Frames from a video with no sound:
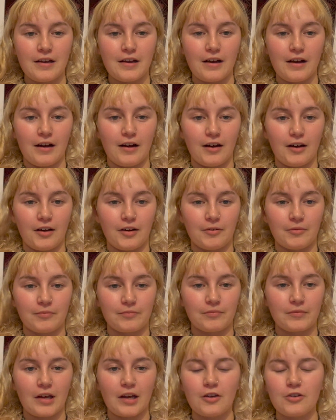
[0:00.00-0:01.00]

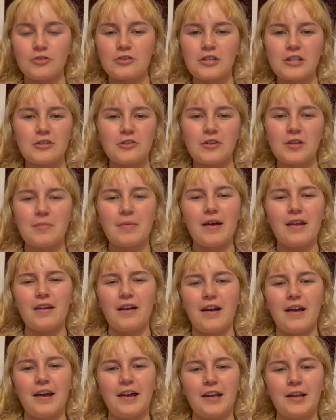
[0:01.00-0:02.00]
I usually do them at
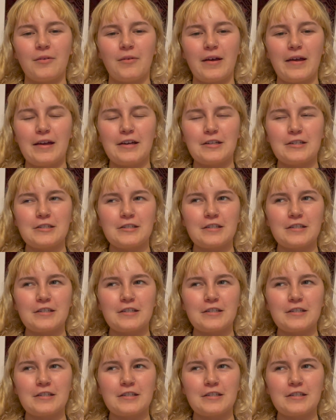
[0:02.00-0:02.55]
night anyway.